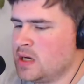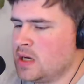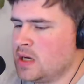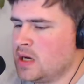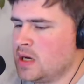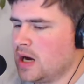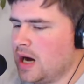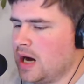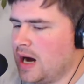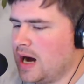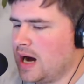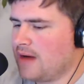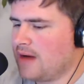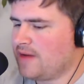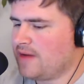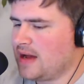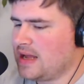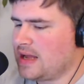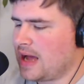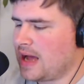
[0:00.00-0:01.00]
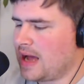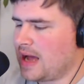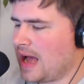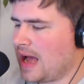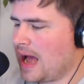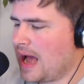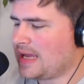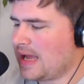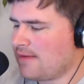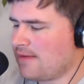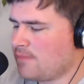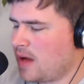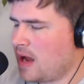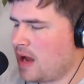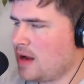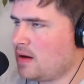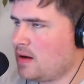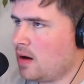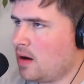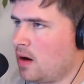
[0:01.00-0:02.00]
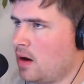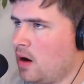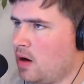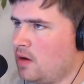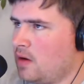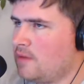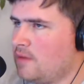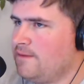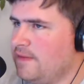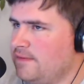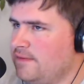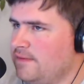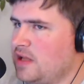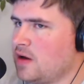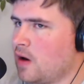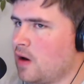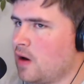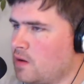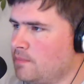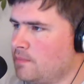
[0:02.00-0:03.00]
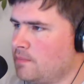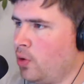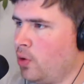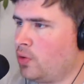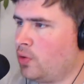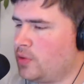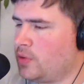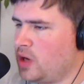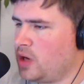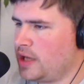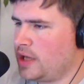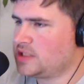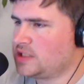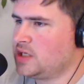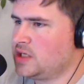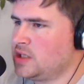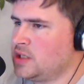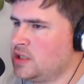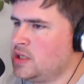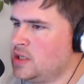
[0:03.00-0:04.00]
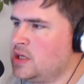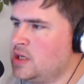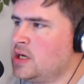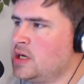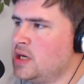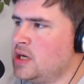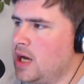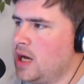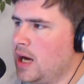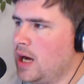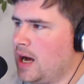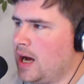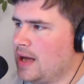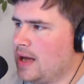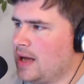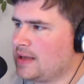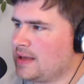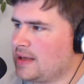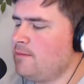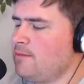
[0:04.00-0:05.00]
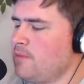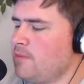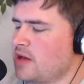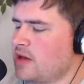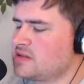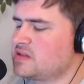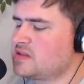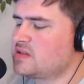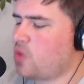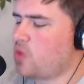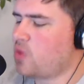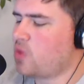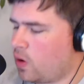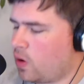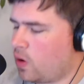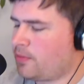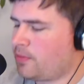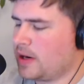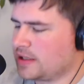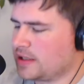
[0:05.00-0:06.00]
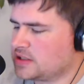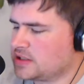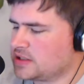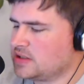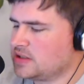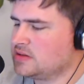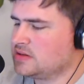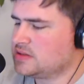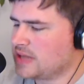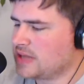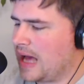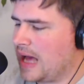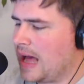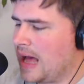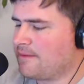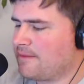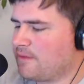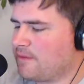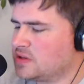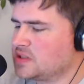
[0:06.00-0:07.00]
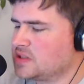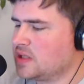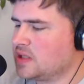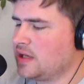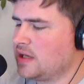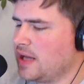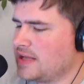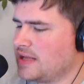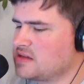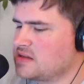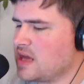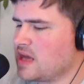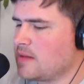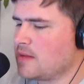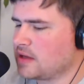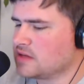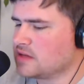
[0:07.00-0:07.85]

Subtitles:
If I gave my 150-yard bold prediction. Give me a score prediction, Scott, for Sunday night's game against the